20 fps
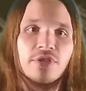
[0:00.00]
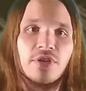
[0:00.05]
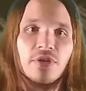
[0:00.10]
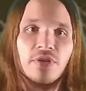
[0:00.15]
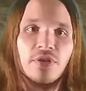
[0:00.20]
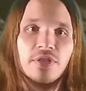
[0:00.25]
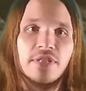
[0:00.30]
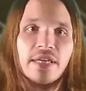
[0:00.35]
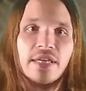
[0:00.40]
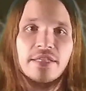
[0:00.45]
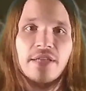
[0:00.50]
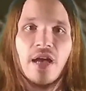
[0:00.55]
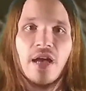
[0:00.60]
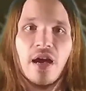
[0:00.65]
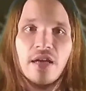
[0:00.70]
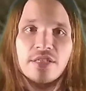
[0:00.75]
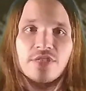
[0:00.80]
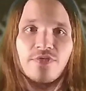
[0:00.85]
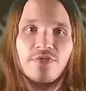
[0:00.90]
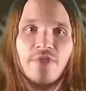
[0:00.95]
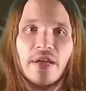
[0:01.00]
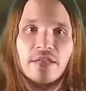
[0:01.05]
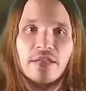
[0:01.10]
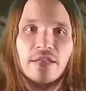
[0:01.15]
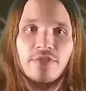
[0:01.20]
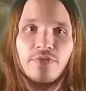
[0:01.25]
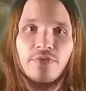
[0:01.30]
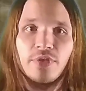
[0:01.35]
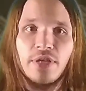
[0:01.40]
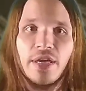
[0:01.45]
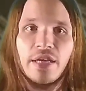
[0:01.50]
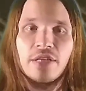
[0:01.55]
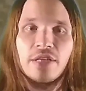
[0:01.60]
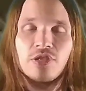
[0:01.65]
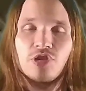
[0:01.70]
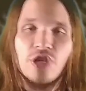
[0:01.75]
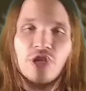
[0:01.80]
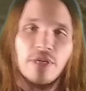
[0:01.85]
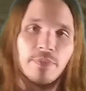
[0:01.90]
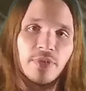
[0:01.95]
goods as cost-effectively and as
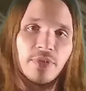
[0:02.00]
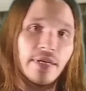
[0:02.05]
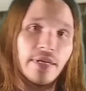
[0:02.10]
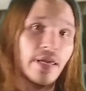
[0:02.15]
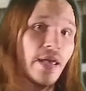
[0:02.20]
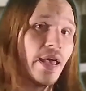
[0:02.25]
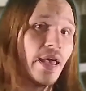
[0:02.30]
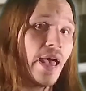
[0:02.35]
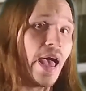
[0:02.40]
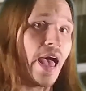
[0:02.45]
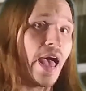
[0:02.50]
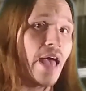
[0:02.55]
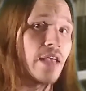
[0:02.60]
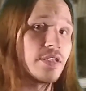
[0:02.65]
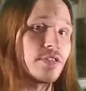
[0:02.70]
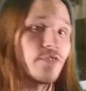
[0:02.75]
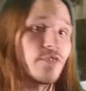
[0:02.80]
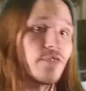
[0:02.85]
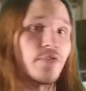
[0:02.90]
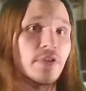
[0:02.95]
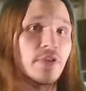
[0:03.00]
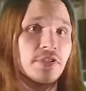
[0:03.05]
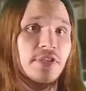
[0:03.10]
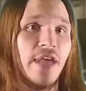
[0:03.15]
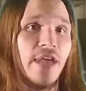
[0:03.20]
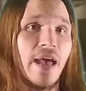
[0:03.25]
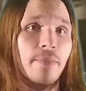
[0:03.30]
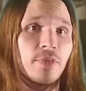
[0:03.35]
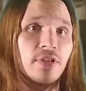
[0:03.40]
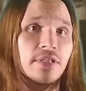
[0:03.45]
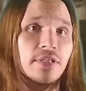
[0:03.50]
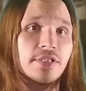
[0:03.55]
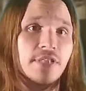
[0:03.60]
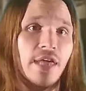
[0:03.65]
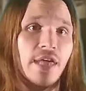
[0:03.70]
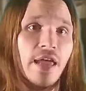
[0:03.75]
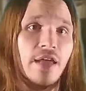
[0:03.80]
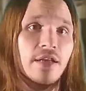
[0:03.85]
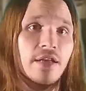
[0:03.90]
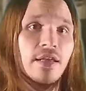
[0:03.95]
cheaply as the first capitalist
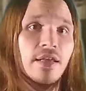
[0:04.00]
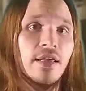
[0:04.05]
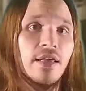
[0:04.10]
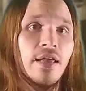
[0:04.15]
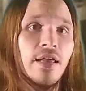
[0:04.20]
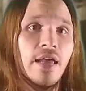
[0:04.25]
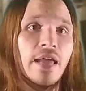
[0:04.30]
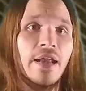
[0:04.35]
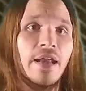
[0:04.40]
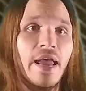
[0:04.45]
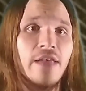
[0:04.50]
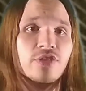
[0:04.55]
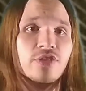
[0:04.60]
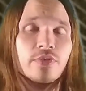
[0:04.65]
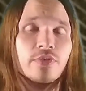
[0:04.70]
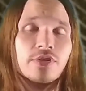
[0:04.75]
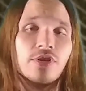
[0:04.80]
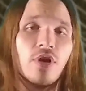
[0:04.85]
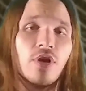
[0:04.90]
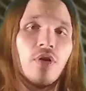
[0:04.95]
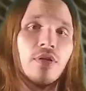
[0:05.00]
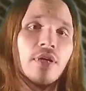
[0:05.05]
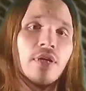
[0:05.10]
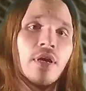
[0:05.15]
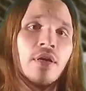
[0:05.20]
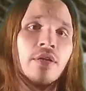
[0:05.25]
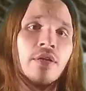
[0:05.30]
can, and as a result,